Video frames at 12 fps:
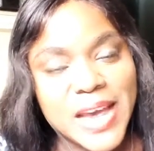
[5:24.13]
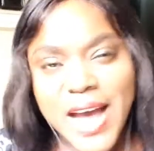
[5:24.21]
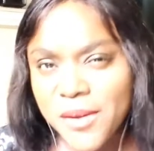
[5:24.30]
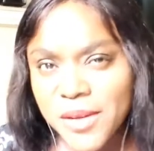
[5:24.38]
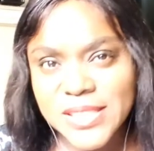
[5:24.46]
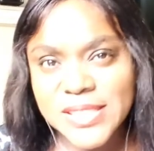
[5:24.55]

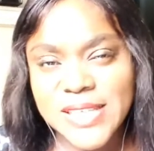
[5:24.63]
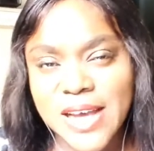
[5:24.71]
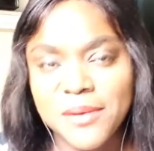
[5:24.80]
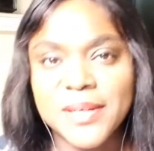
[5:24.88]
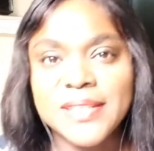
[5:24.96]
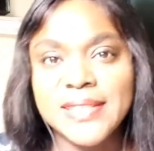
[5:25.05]
How does it
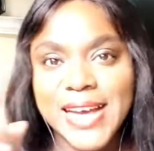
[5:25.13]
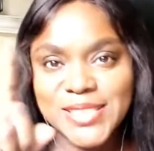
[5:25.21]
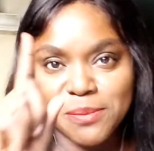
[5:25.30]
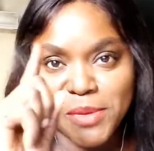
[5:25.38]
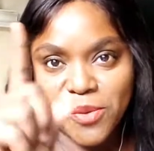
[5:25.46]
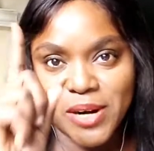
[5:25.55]
sound? That's
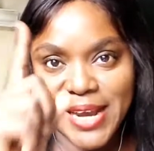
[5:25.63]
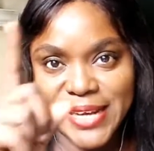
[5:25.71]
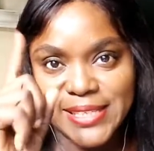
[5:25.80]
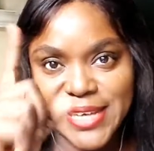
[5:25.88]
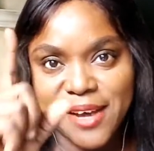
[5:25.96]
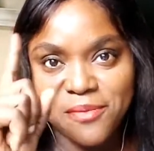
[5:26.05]
number one
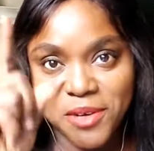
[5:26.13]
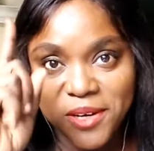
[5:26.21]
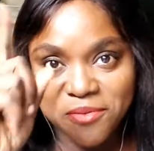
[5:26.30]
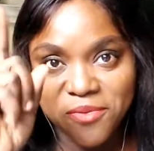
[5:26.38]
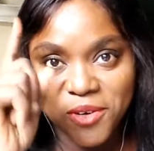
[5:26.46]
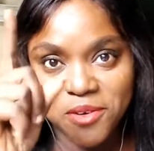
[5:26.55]
idea for
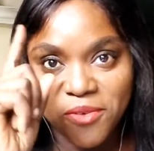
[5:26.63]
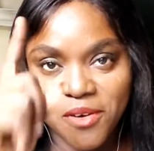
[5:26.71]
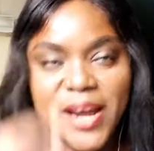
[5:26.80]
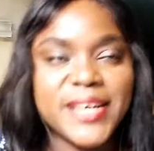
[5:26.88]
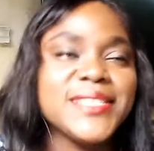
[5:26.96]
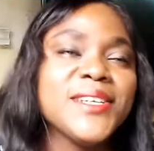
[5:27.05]
the for your
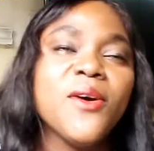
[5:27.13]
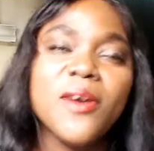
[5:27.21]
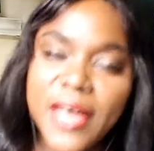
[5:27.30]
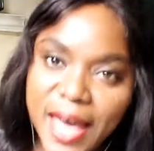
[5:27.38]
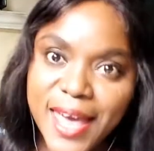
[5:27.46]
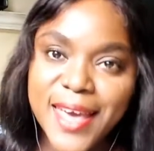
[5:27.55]
variety.
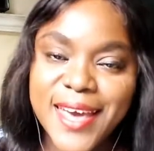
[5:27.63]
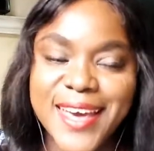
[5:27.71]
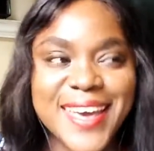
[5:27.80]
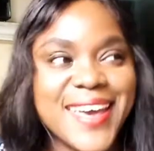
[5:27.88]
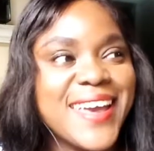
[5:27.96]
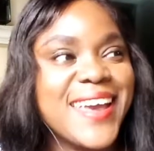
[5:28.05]

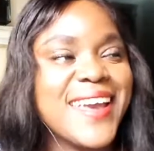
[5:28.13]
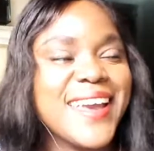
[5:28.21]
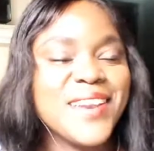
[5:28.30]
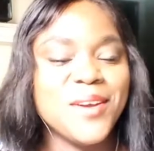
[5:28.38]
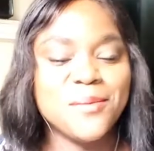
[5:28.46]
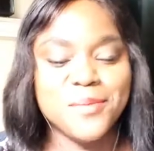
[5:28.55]

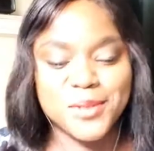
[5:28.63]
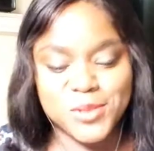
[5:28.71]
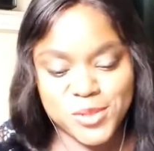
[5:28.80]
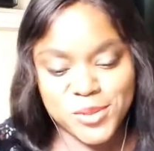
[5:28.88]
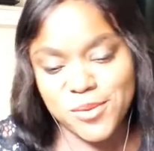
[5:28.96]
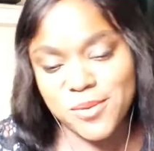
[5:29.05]
Okay. number
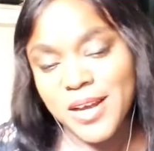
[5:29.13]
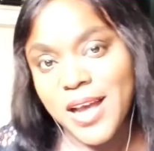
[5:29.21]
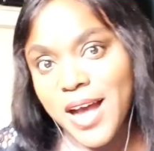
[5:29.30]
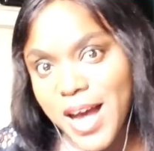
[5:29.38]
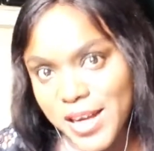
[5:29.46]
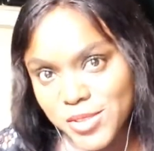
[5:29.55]
two,
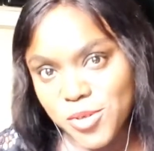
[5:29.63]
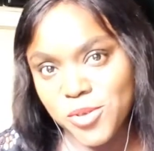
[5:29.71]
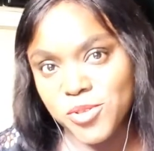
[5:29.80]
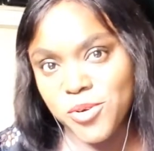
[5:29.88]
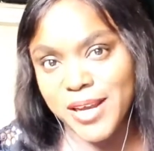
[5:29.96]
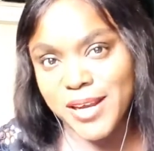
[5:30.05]
I
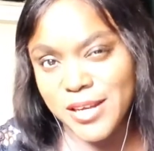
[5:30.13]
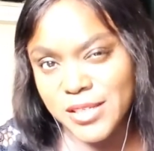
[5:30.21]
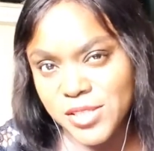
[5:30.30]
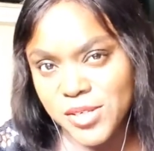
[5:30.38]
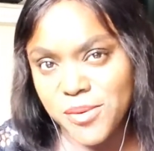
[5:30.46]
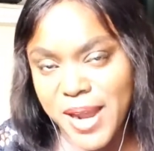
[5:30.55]
told you I
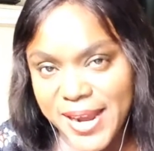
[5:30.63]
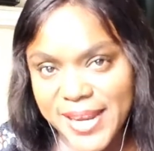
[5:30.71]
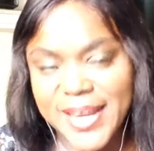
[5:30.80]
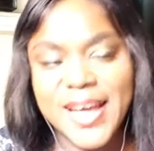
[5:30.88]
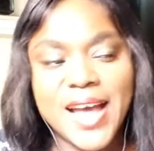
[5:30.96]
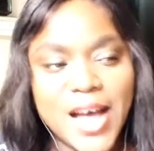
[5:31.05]
got you right.
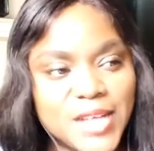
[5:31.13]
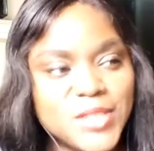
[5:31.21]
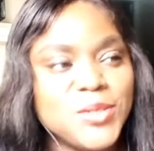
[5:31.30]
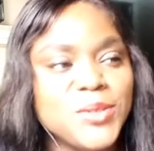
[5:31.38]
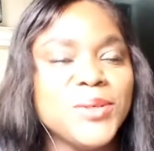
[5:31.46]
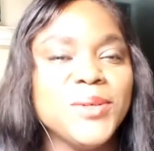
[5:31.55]
I
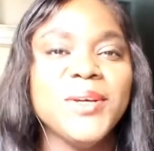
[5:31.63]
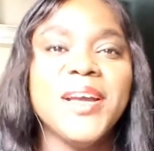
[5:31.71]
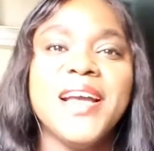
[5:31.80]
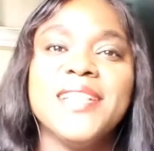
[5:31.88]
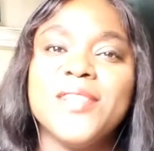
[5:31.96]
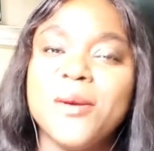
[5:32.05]
do.
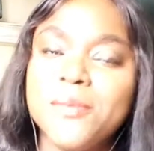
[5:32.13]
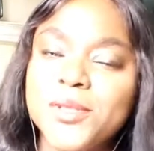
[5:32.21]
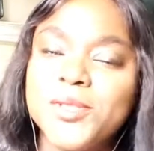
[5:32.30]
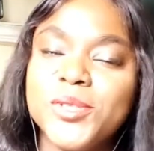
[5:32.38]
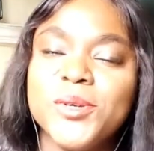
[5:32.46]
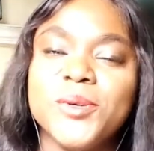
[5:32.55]

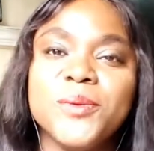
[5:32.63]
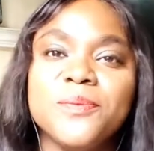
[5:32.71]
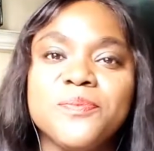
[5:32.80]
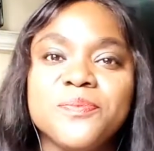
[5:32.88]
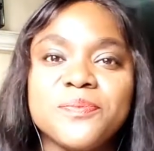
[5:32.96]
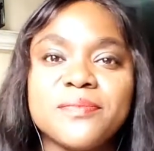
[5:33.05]
Number two,
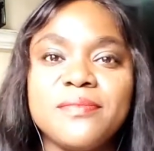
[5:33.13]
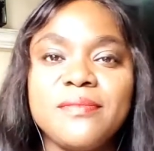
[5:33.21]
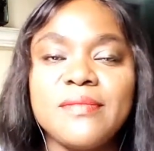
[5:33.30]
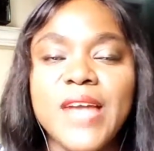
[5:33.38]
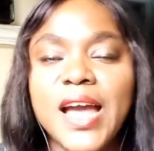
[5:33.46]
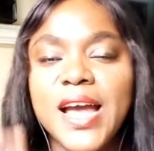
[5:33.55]

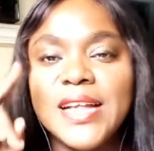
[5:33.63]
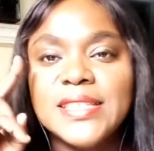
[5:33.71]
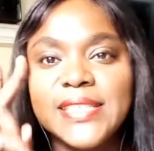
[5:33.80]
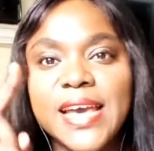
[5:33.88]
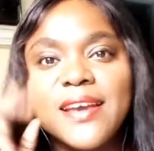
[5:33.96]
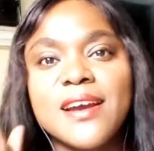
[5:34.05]

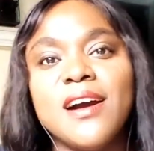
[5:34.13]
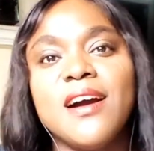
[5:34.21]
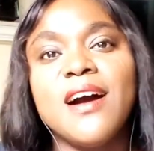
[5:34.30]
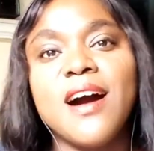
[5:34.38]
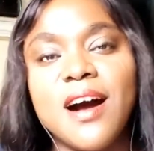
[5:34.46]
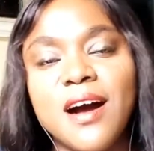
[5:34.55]
Take her
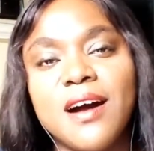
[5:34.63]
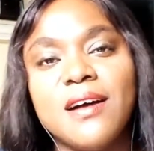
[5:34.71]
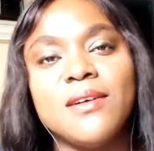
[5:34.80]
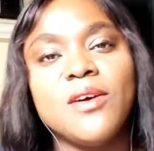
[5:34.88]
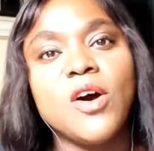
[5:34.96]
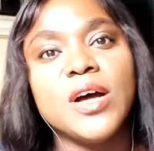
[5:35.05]

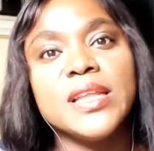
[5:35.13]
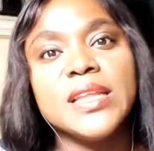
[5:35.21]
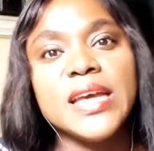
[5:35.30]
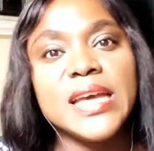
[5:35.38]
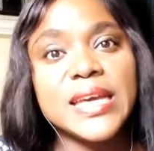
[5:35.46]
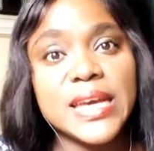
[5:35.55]
out on
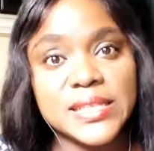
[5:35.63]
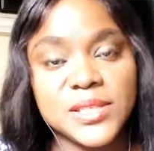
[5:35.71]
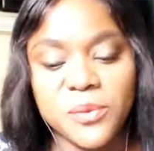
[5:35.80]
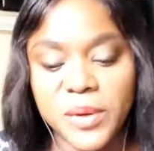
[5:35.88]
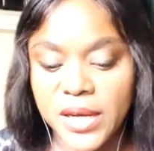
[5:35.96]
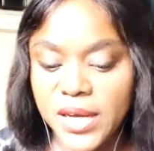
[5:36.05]
a
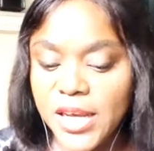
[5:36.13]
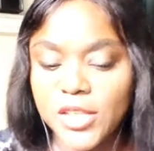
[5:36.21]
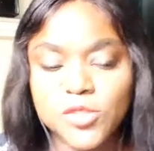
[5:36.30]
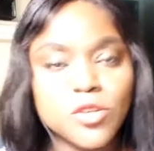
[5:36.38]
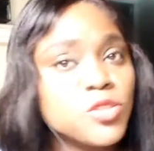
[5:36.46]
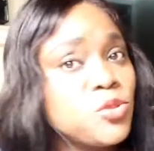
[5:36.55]
getaway,
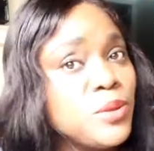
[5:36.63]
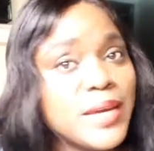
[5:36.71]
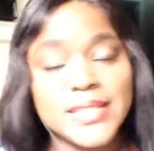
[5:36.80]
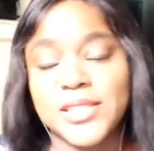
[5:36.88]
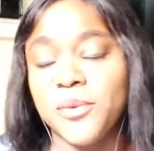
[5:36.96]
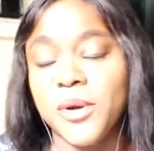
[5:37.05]
a total
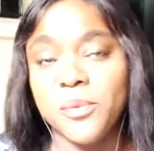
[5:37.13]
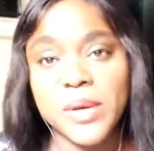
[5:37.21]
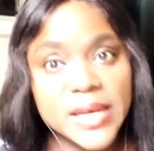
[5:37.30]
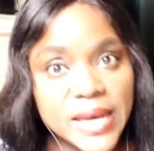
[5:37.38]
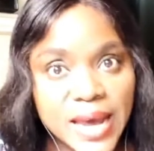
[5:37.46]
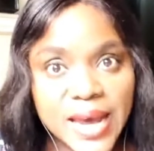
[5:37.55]
getaway
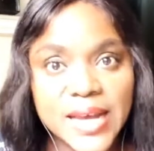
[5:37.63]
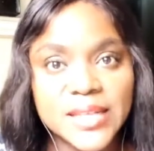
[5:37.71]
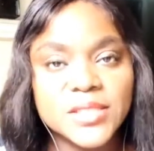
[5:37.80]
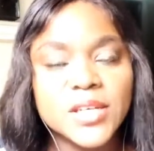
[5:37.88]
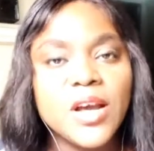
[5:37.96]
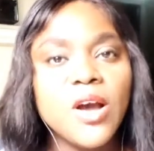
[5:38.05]

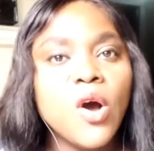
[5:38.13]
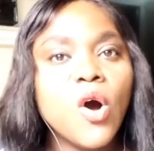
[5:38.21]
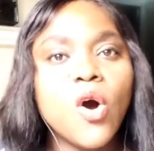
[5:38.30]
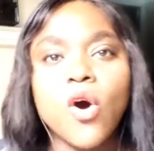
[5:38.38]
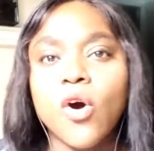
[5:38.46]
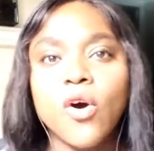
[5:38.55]
weekend
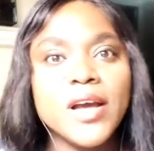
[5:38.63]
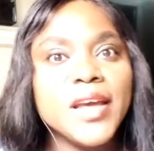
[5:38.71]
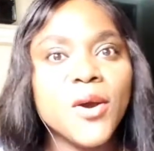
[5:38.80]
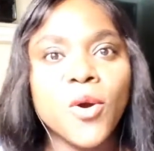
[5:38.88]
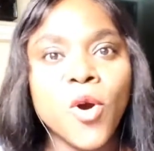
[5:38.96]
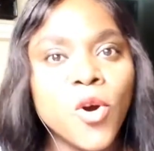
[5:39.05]
or a
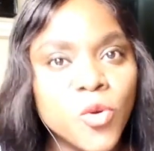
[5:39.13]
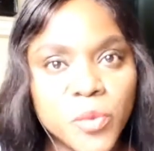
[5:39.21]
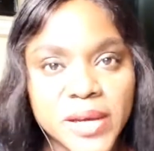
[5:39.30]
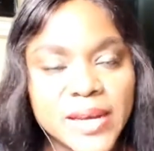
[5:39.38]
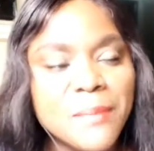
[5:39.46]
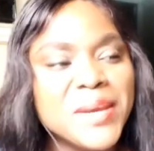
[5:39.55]
whole
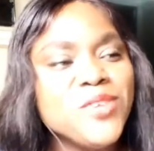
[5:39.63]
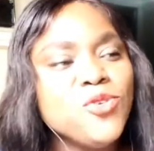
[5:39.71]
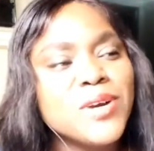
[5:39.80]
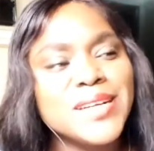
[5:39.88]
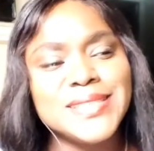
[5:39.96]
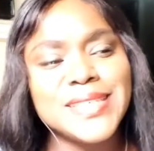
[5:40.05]
week. I mean,
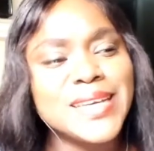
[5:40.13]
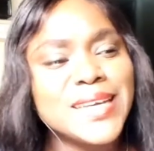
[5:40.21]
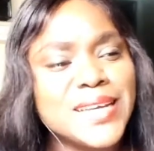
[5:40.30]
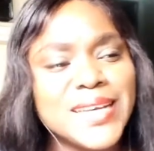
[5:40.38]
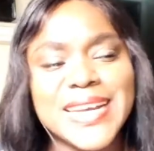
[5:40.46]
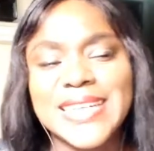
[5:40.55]
you can take
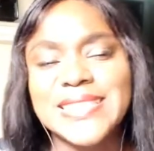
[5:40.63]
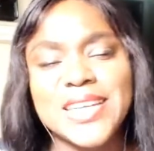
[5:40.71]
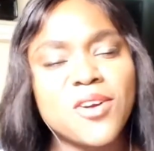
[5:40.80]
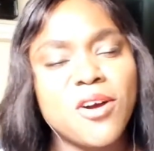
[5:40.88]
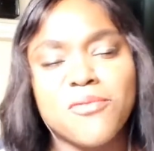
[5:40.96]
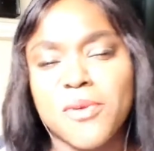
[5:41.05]
you can
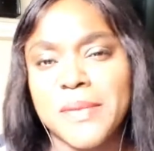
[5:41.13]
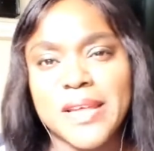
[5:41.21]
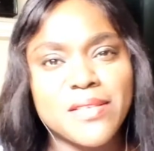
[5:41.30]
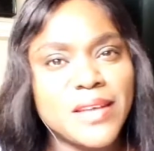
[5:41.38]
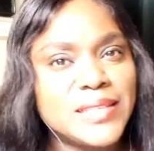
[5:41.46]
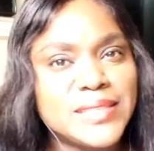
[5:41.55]
take her from the
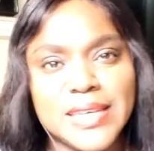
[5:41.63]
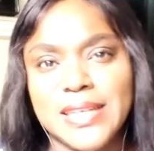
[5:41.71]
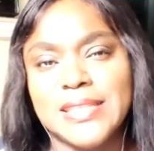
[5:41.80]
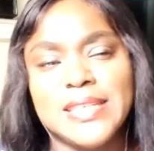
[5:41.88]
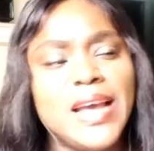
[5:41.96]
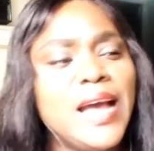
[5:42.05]
13th